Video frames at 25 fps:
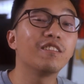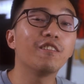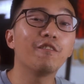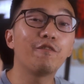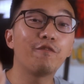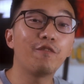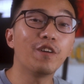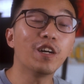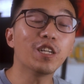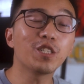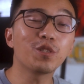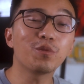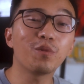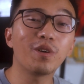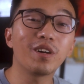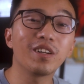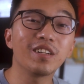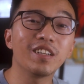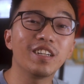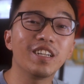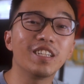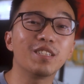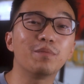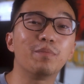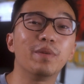The first
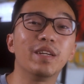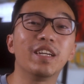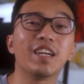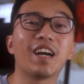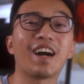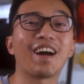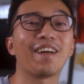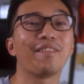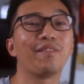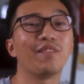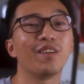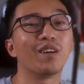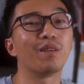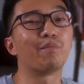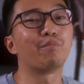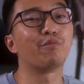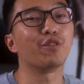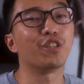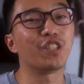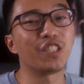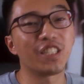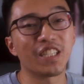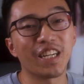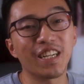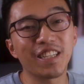one is being
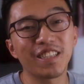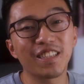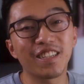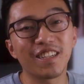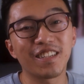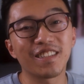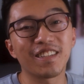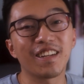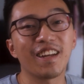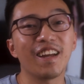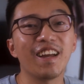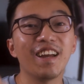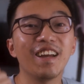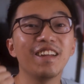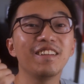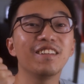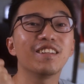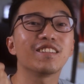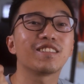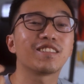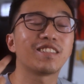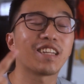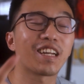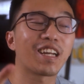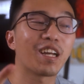underappreciated, and
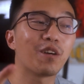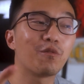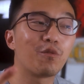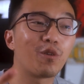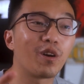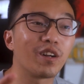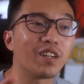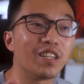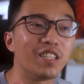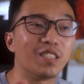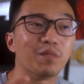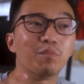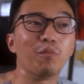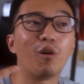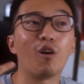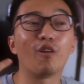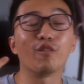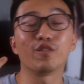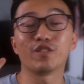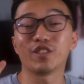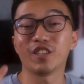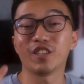the second one is more of